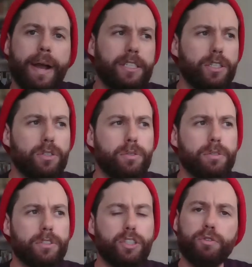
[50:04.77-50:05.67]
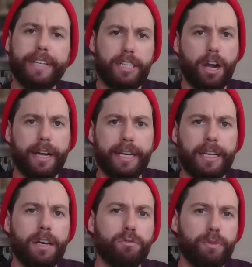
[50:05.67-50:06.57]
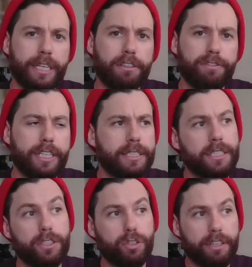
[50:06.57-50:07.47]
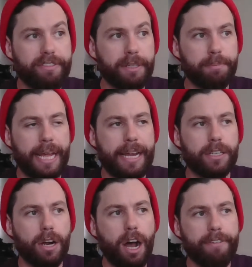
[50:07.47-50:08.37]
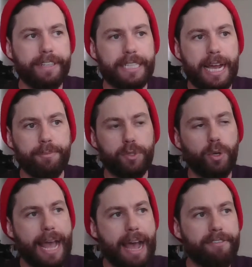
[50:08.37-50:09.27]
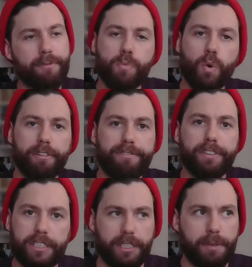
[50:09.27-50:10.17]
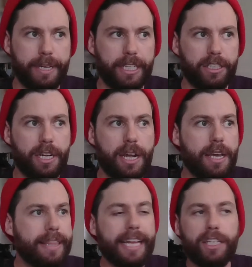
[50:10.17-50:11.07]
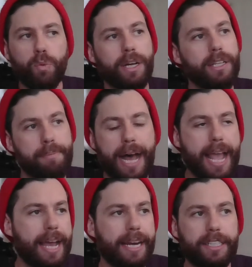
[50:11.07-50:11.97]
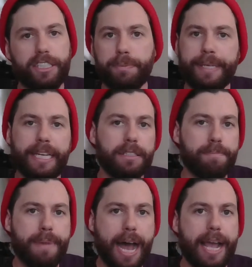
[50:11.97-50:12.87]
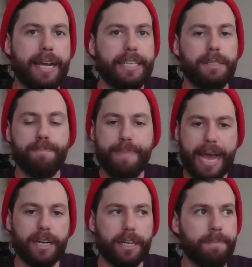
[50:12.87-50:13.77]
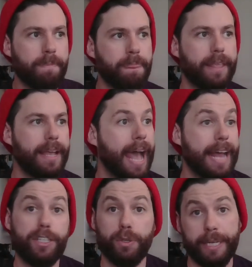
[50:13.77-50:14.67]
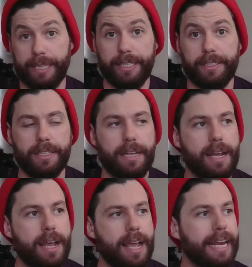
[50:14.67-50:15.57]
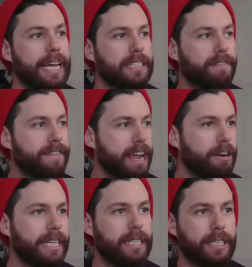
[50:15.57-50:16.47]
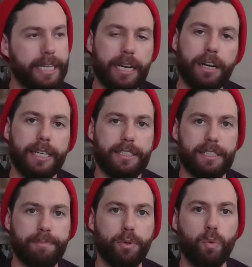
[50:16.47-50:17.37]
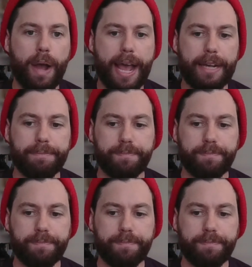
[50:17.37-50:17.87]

you do retargeting in Unreal, for instance, or even in Blender, oftentimes you'll have more foot slippage than you will in Maya. And it's just because Maya is better at doing this. It has a very clear and simple way